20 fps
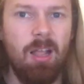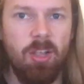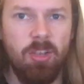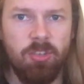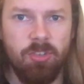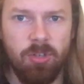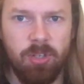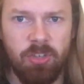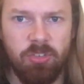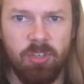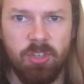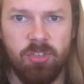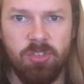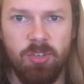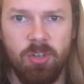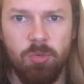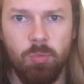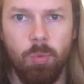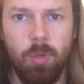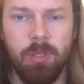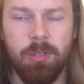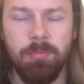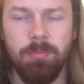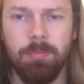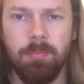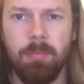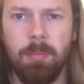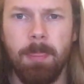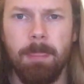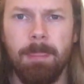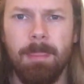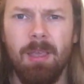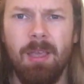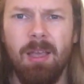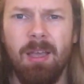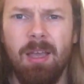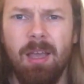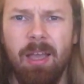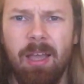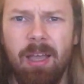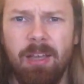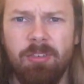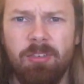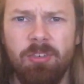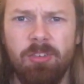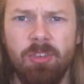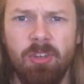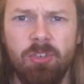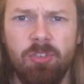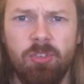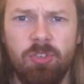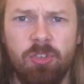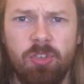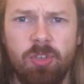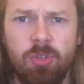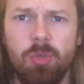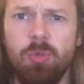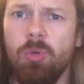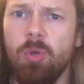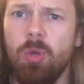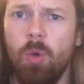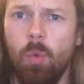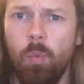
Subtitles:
So that's exercise 1. Exercise 2,